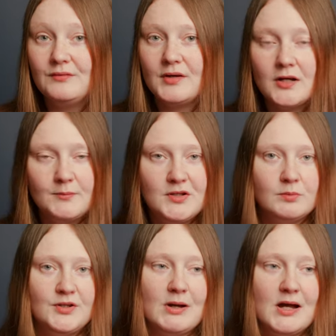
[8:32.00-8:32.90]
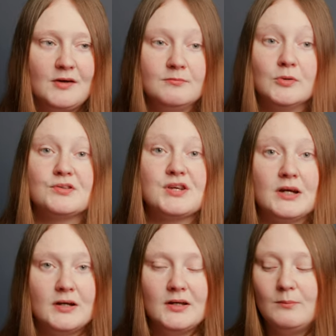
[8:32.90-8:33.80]
environments where you have more
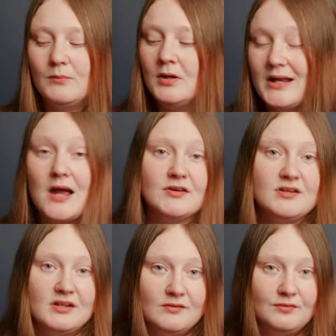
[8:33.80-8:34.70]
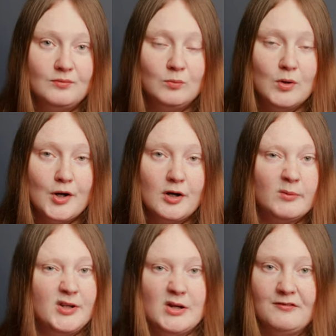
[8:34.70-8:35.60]
time, narrative work
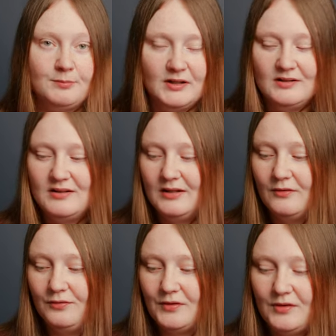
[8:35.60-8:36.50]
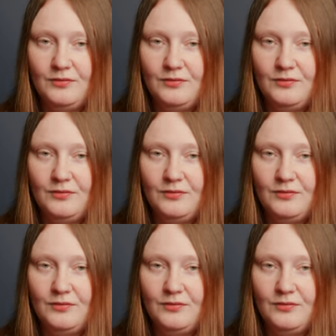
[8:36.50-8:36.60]
where you have plenty of